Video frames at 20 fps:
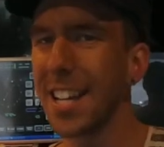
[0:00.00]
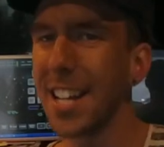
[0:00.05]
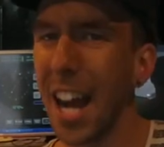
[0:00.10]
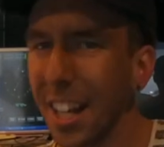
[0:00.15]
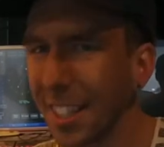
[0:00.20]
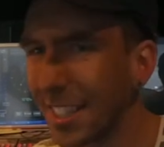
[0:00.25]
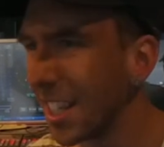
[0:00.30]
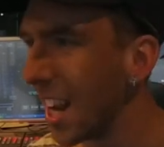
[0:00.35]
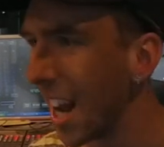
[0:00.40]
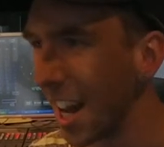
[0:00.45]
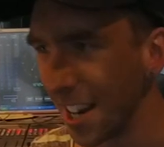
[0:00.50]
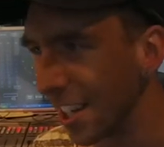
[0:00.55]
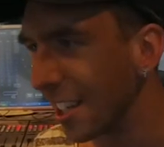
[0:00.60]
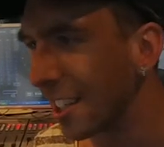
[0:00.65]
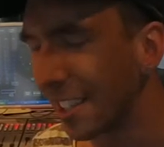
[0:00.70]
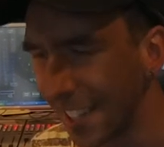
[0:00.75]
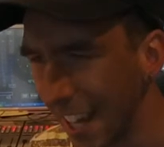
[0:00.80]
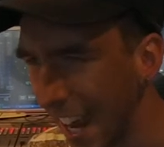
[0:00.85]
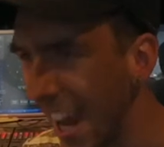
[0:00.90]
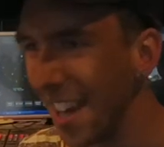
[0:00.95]
doesn't
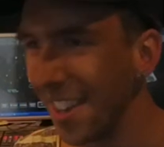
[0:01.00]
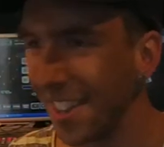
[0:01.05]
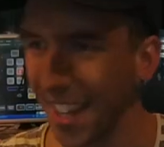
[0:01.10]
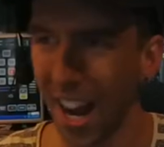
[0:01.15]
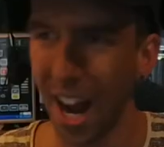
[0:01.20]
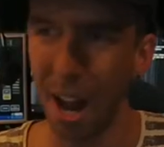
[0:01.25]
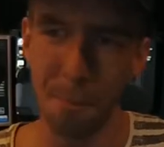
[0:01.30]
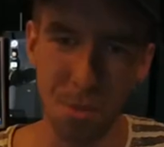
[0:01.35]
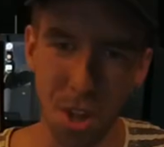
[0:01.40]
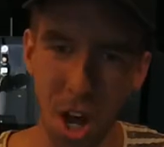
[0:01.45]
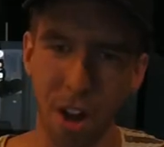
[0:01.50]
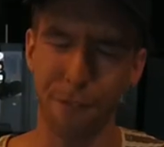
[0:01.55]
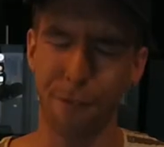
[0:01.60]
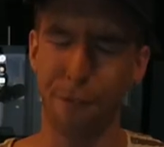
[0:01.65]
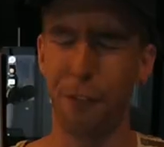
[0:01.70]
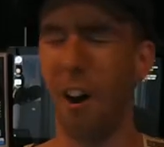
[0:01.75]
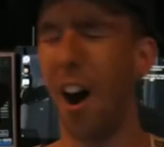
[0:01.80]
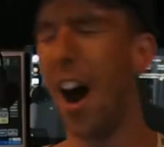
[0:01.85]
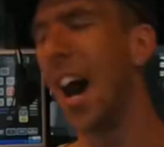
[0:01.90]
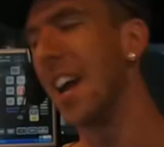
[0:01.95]
understand that I'm not
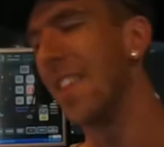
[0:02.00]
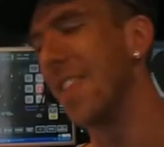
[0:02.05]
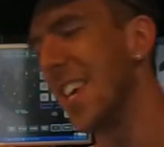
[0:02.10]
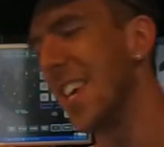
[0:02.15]
fine.